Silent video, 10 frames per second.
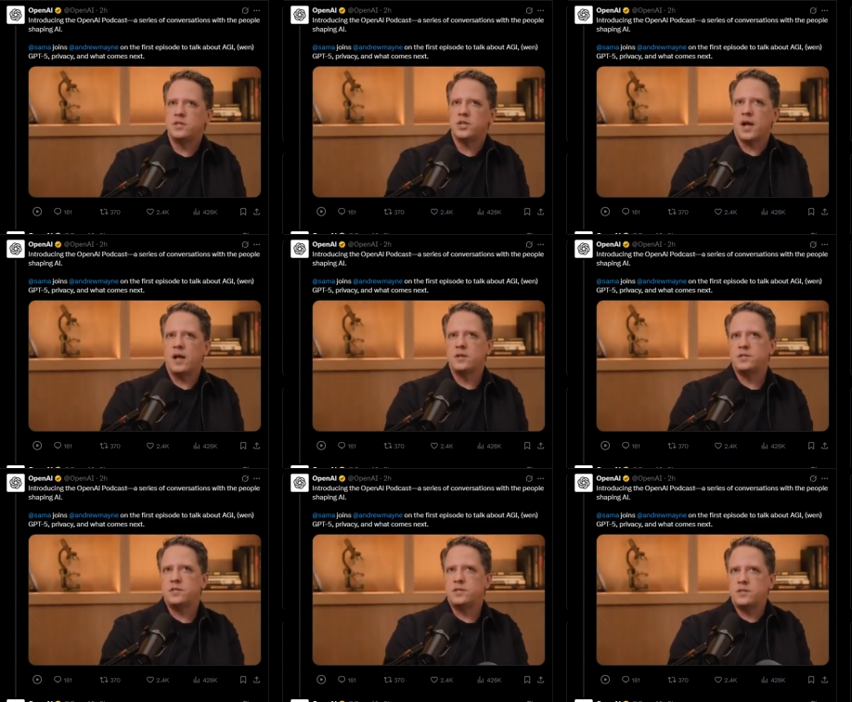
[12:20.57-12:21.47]

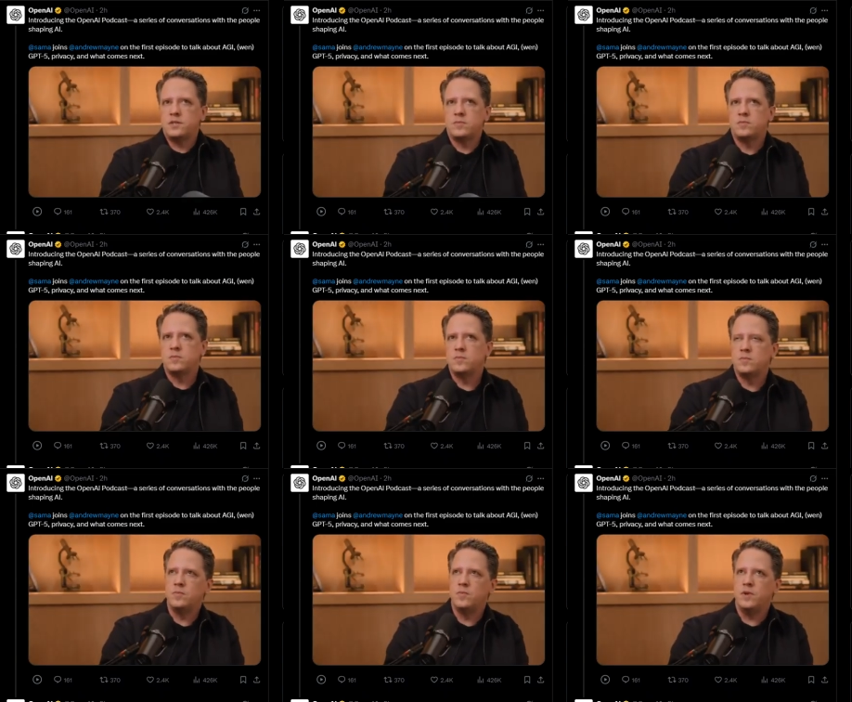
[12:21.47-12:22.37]
challenge is,
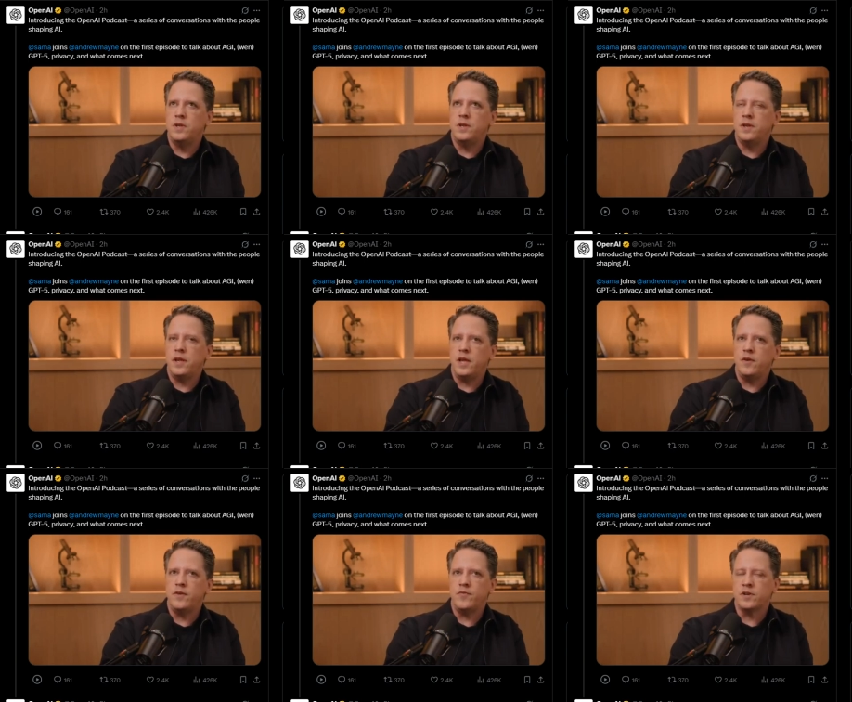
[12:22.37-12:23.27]

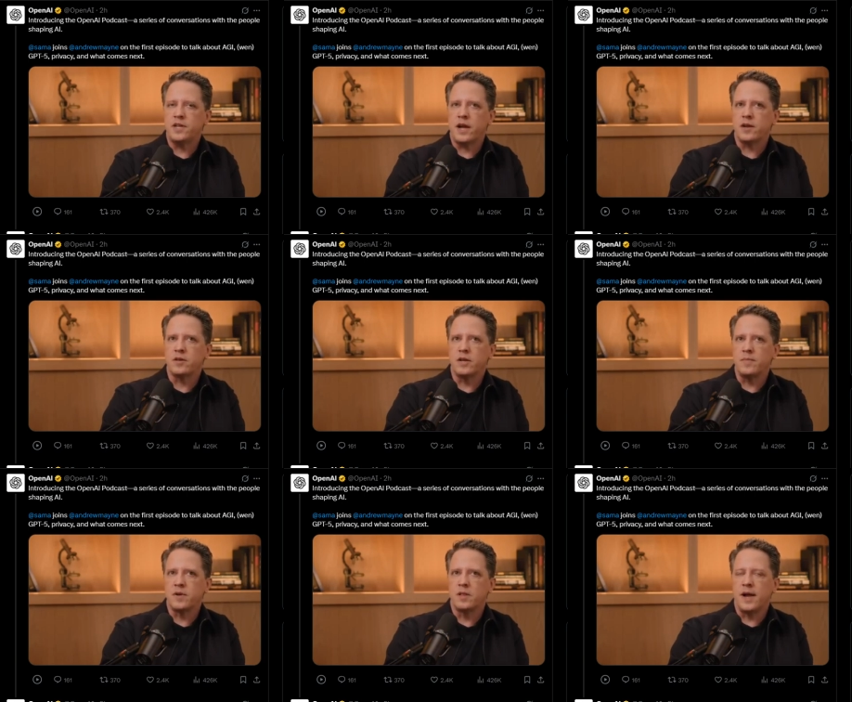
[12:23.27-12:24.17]
even if you're technically
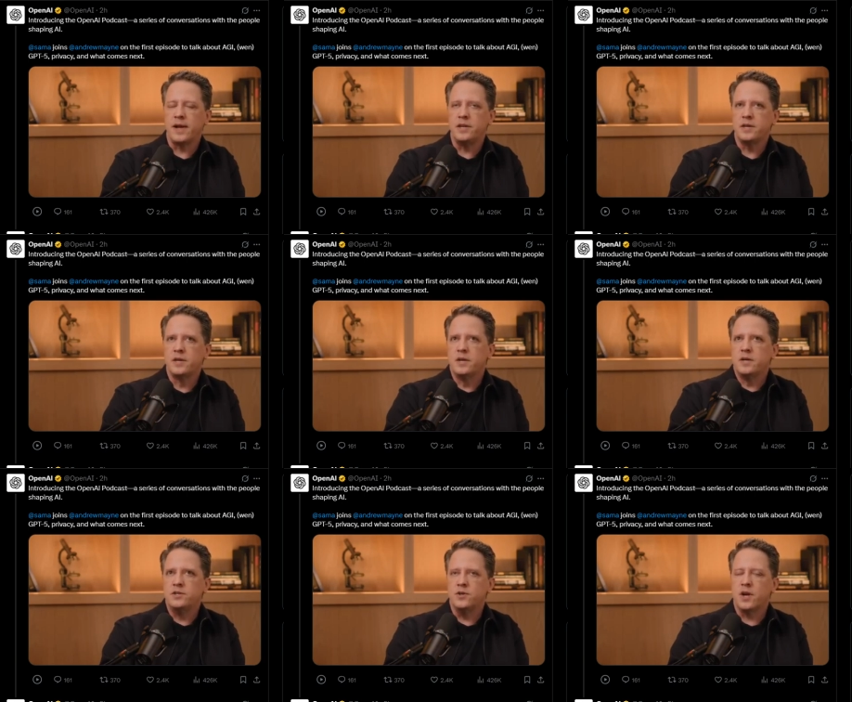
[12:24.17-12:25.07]
inclined,
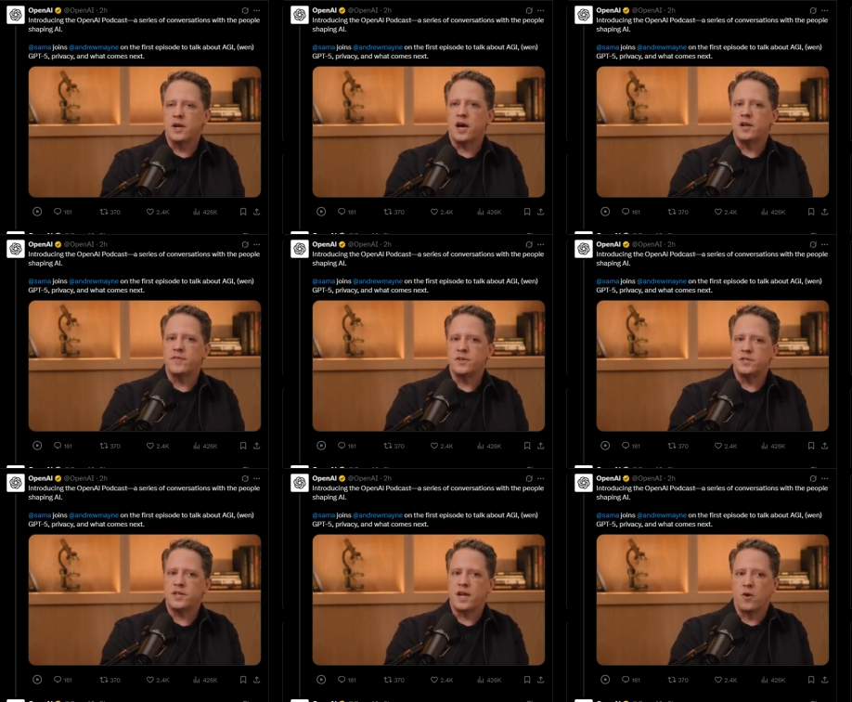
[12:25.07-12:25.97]
you can kind of
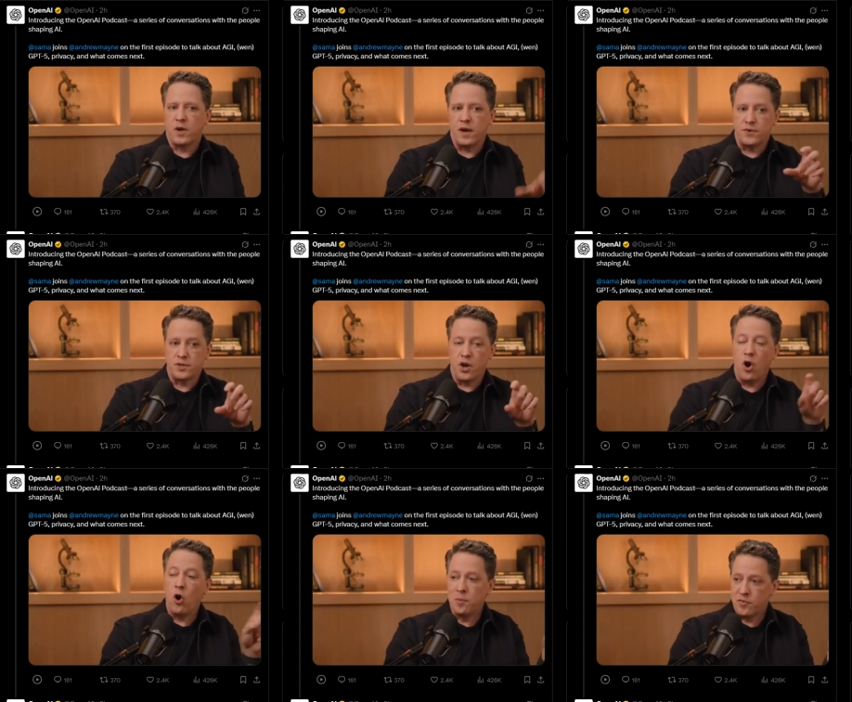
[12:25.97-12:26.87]
understand, okay, if there's an
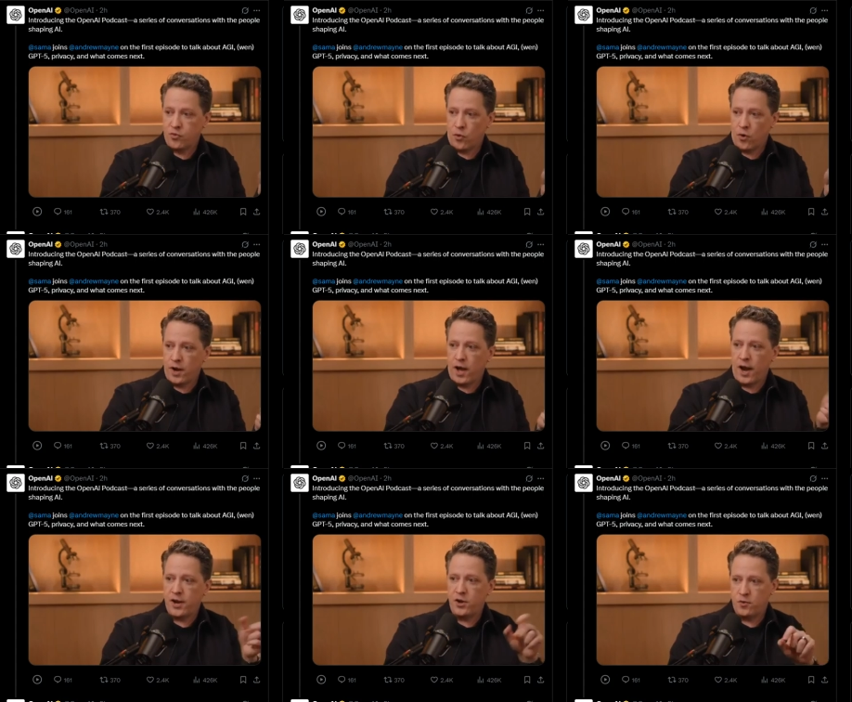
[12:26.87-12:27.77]
O before it,
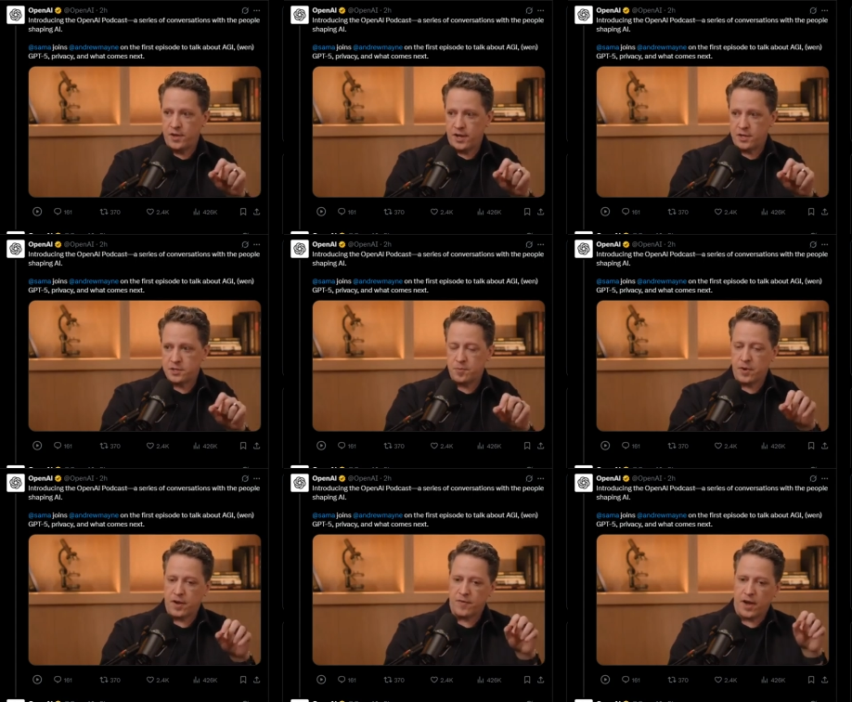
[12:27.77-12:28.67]
I know this.
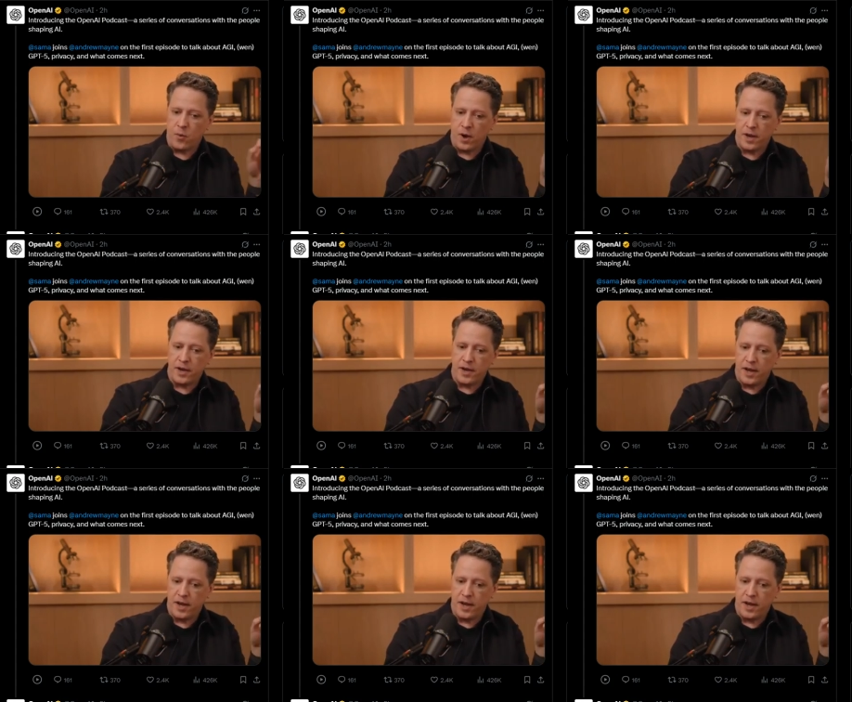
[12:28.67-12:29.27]
But if I want,